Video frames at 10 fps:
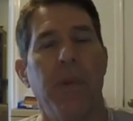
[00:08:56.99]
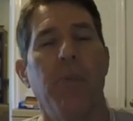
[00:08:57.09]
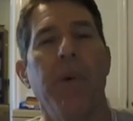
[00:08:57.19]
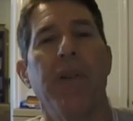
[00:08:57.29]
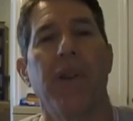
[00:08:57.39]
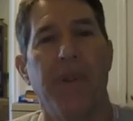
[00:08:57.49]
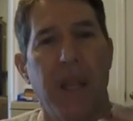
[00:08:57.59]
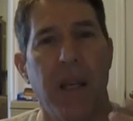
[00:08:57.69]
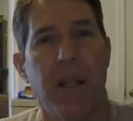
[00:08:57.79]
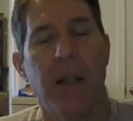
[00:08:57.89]
myth of
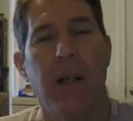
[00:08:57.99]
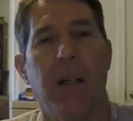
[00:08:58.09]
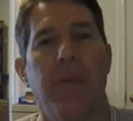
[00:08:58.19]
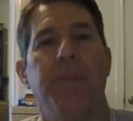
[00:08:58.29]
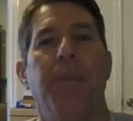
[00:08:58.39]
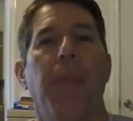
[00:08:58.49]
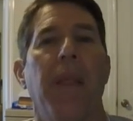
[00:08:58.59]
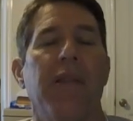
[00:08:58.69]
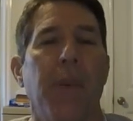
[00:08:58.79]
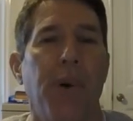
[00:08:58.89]
the
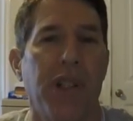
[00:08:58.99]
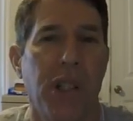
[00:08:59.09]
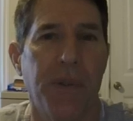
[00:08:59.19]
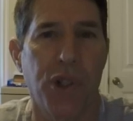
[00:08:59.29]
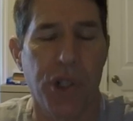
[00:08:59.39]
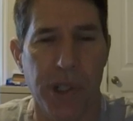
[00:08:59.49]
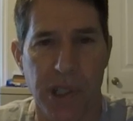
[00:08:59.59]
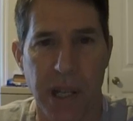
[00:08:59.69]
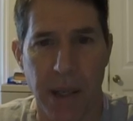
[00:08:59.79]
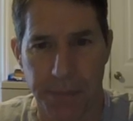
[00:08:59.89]
separation of church and
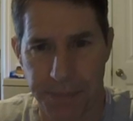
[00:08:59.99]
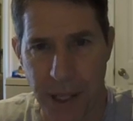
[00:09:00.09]
state.